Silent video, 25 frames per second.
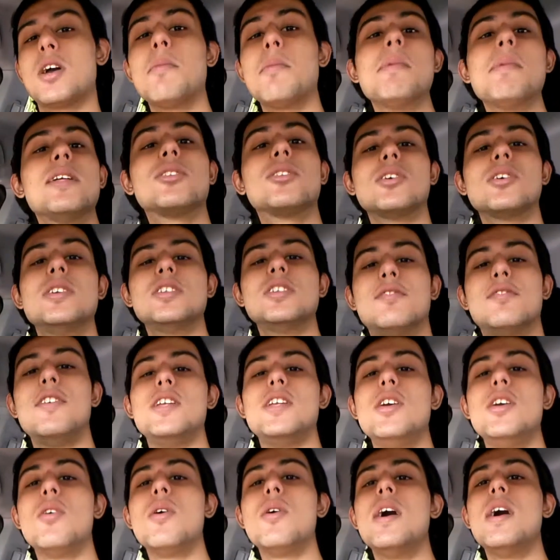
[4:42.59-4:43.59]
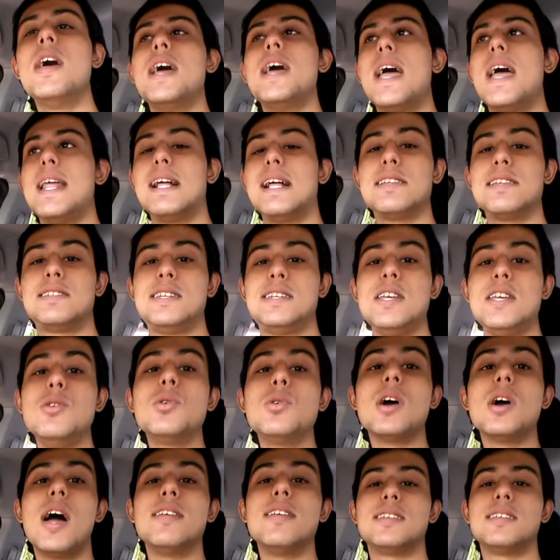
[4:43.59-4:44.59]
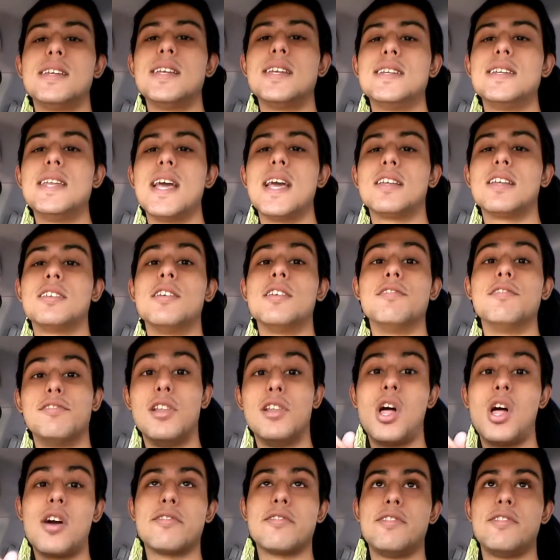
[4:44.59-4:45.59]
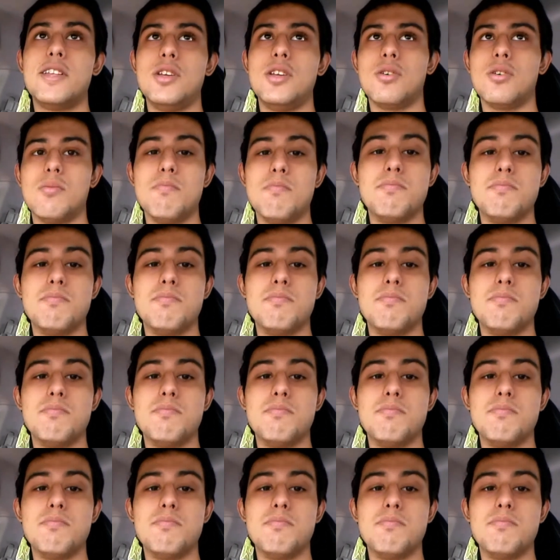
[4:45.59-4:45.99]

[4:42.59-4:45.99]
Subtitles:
Comment on this video, and I'll see you guys in the next vlog video.